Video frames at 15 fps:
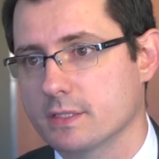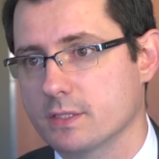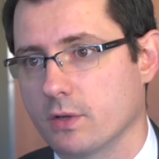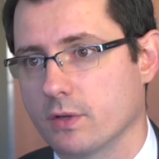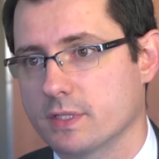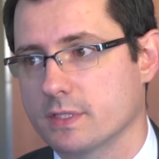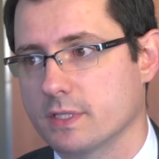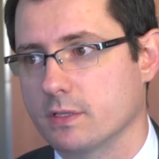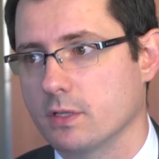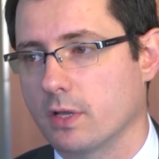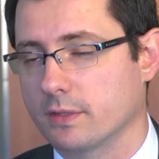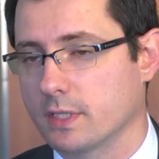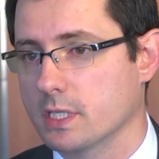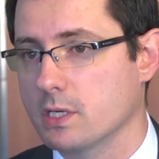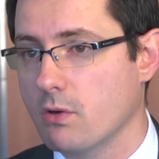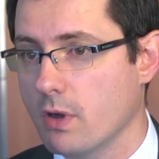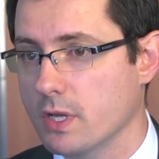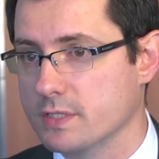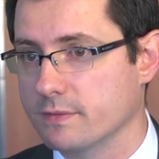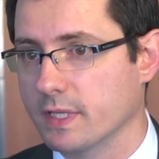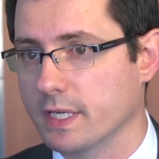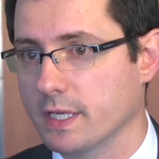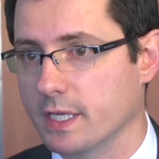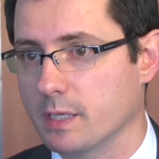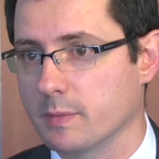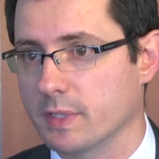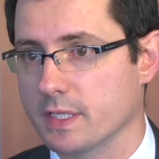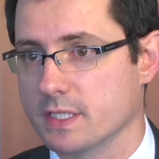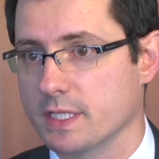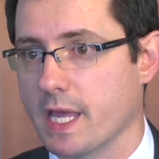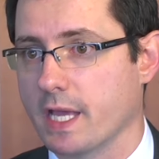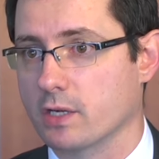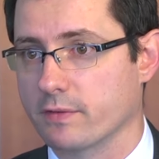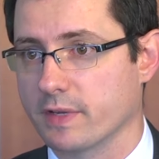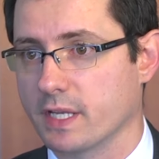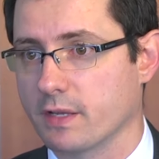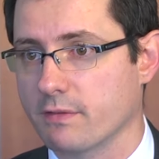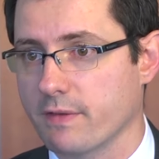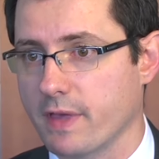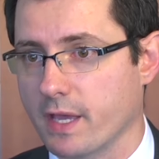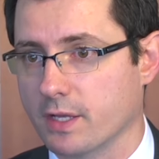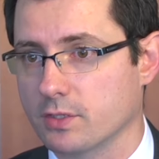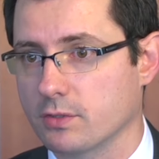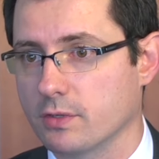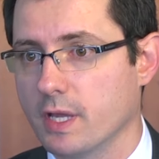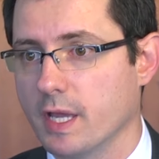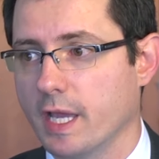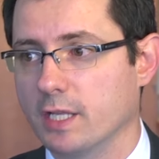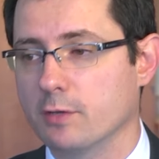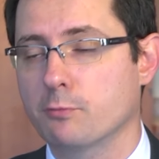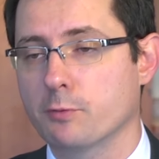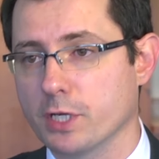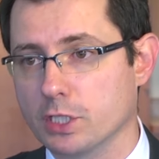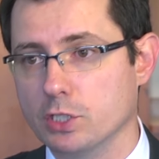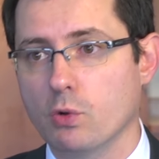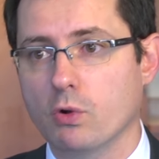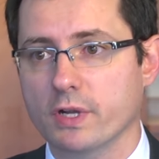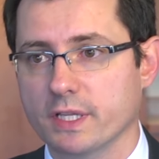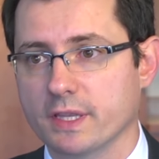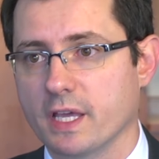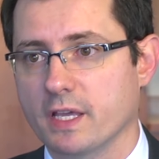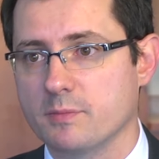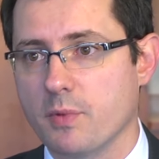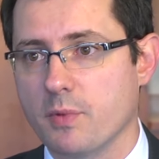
So it's not the cause of the headache, but it's an aggravating factor. And if we're ignoring that